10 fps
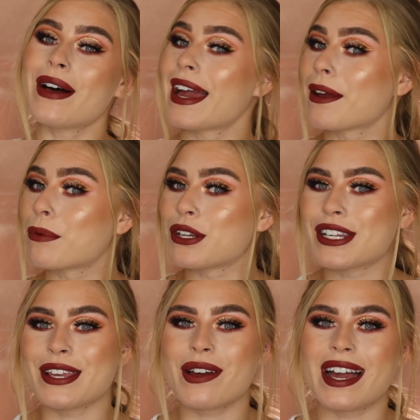I
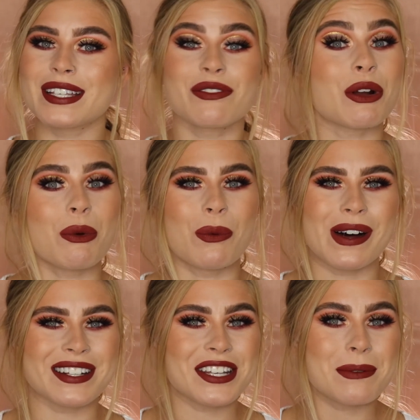appreciate you guys for
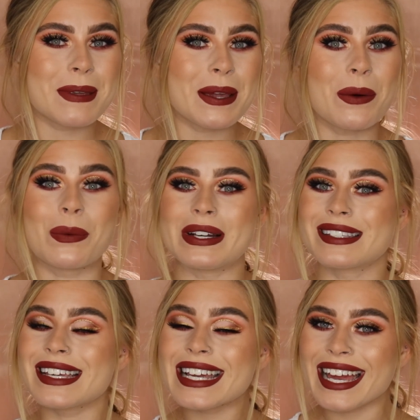watching me
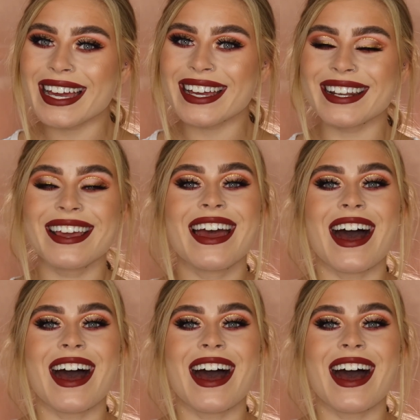once again.